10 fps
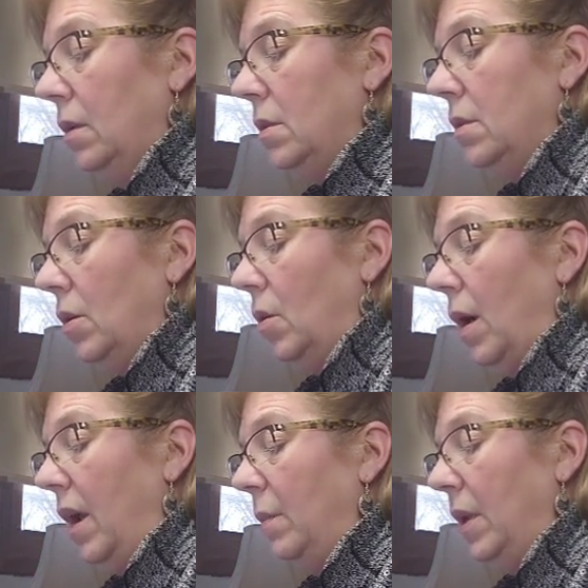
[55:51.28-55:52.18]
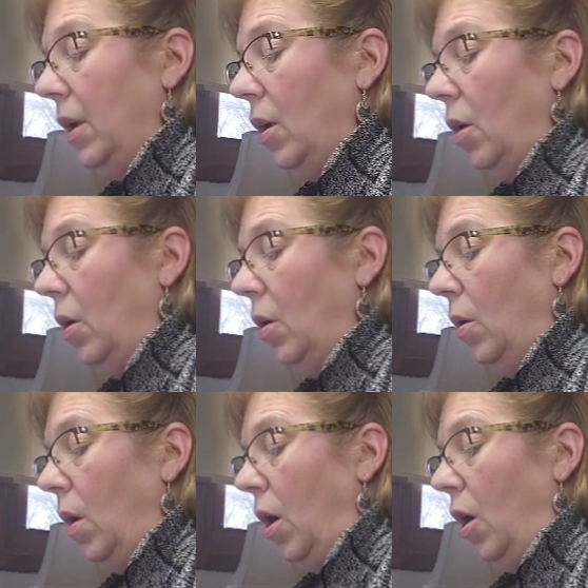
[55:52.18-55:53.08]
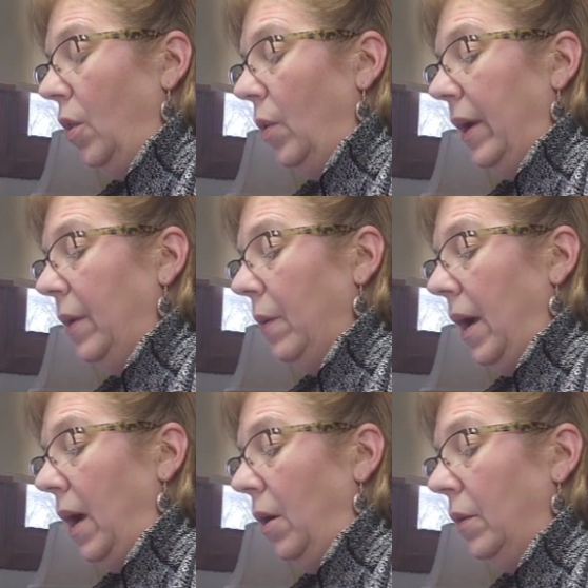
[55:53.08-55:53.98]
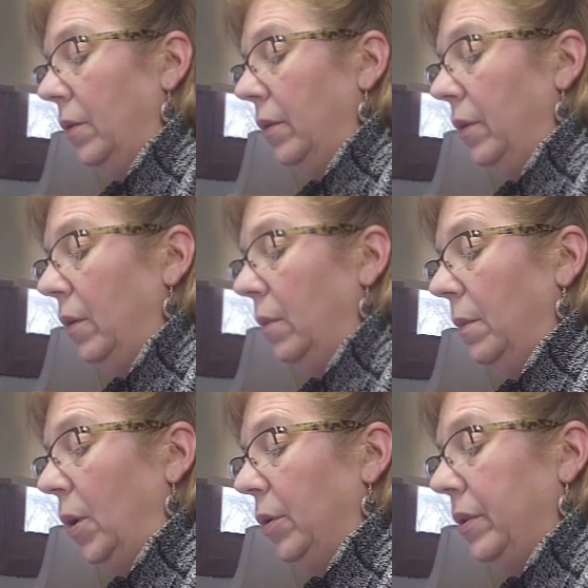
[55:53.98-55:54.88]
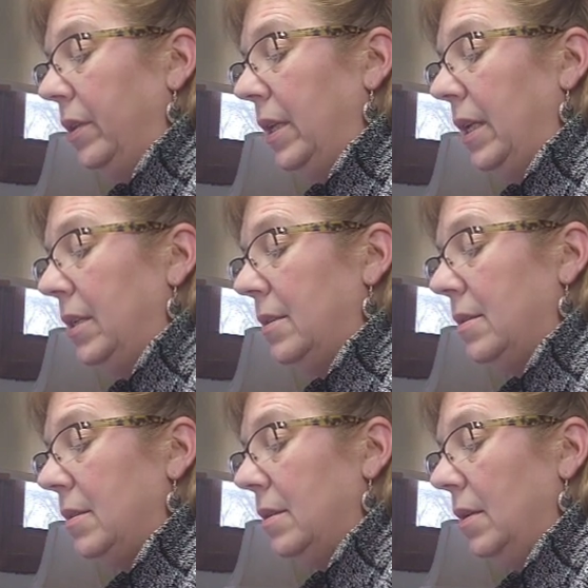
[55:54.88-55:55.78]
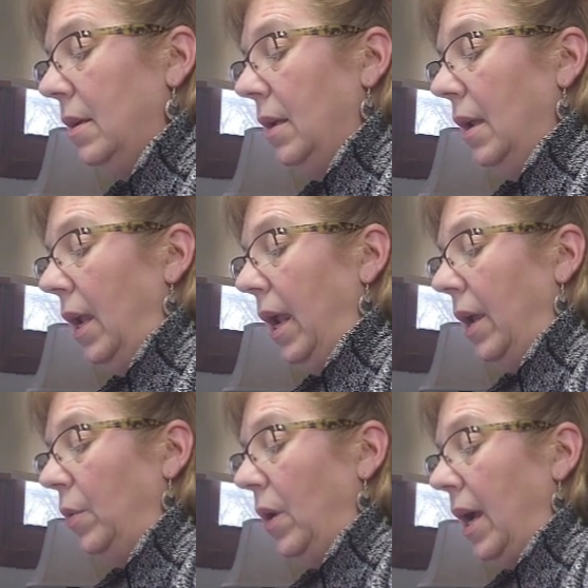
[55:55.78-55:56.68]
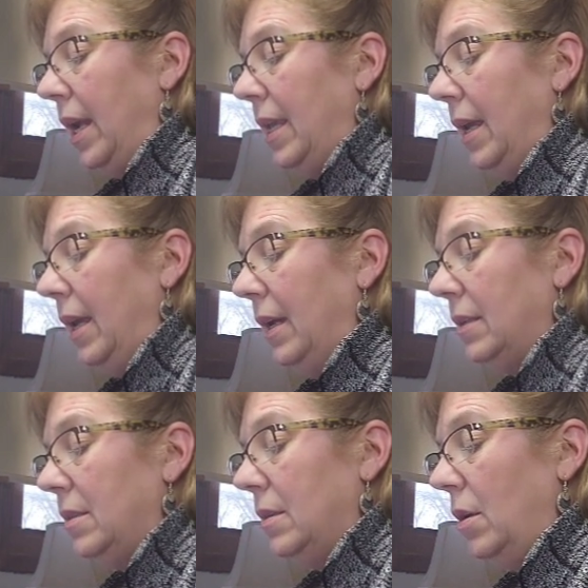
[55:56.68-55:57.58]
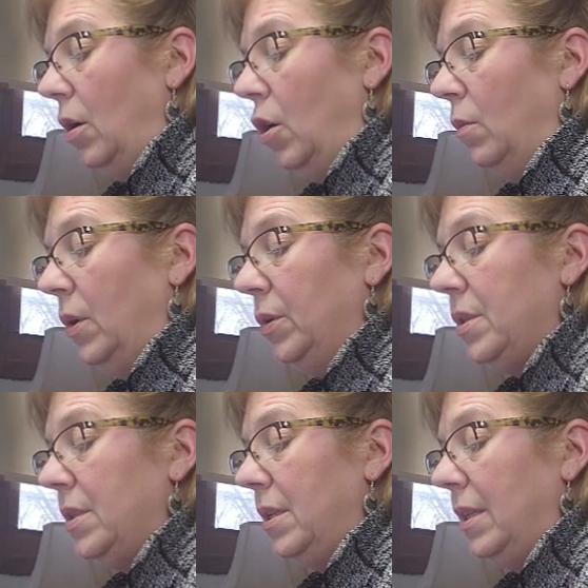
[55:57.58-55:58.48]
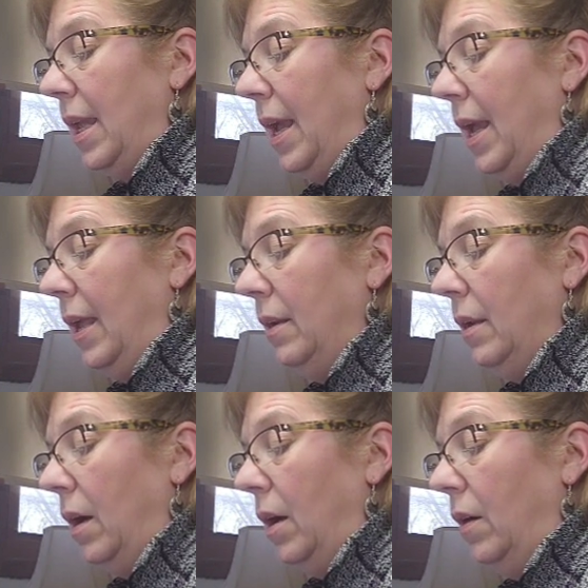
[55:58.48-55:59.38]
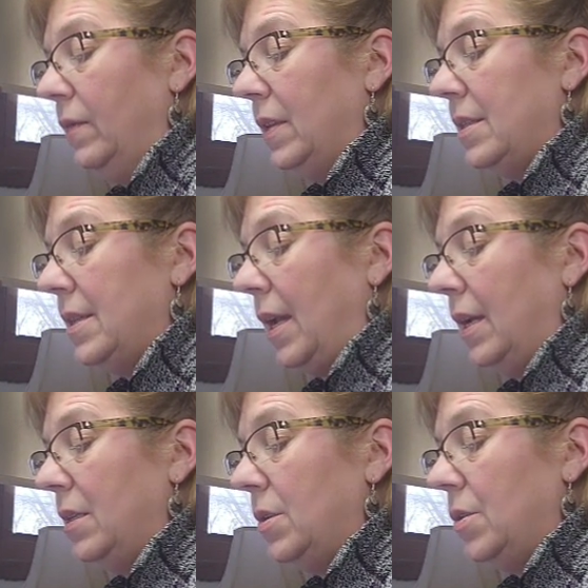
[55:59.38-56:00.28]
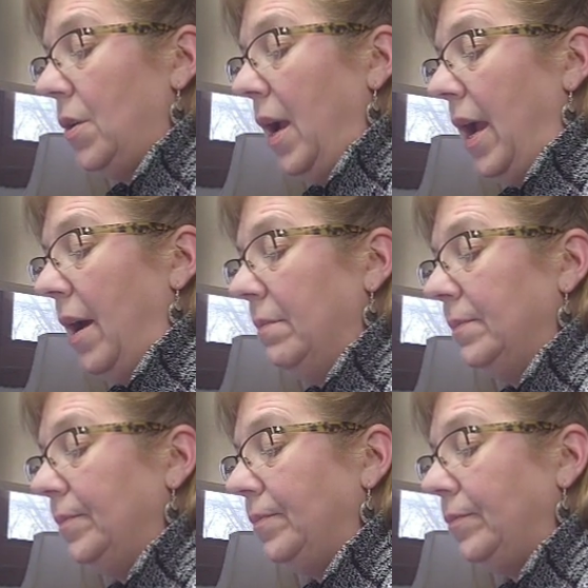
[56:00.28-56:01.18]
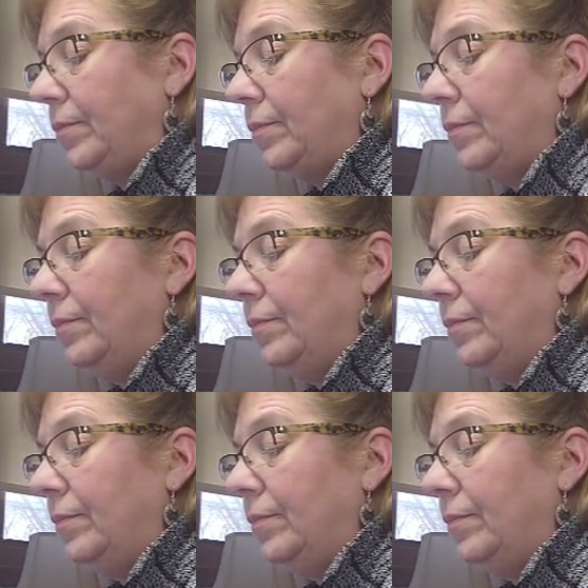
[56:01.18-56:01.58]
So I'm going to go all the way around both of these, and when I get almost to the end of the second strap,